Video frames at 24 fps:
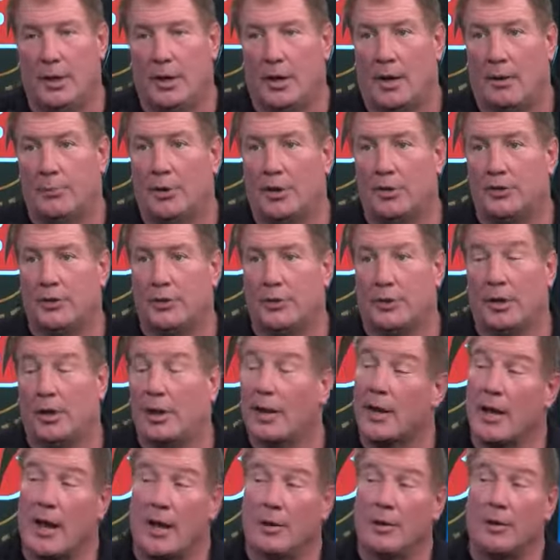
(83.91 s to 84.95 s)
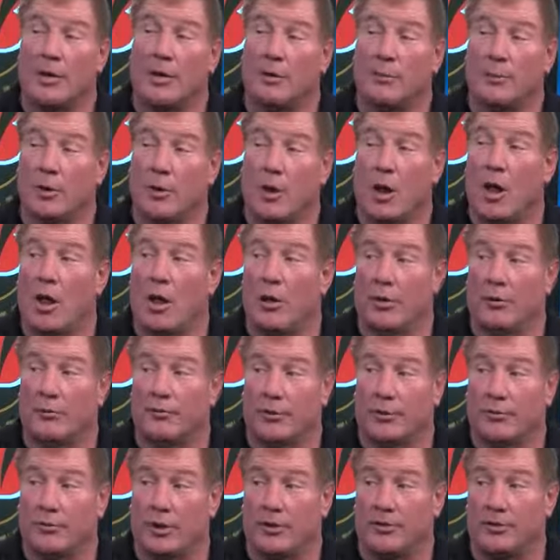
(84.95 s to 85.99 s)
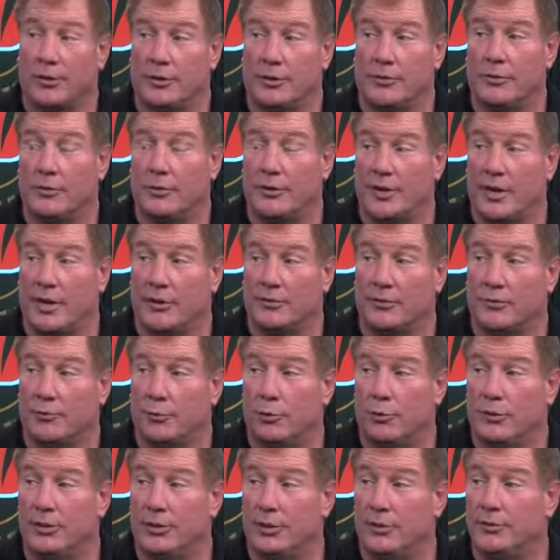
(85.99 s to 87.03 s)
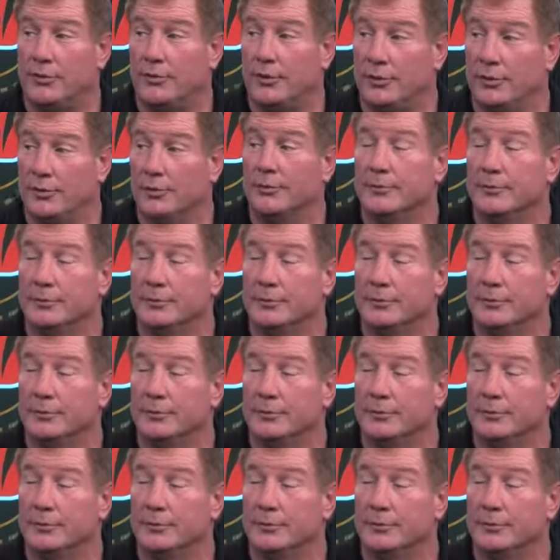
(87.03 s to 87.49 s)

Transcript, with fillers: I'm not sure you can count on him at all for the rest of the 2014 well, that's bad season. news.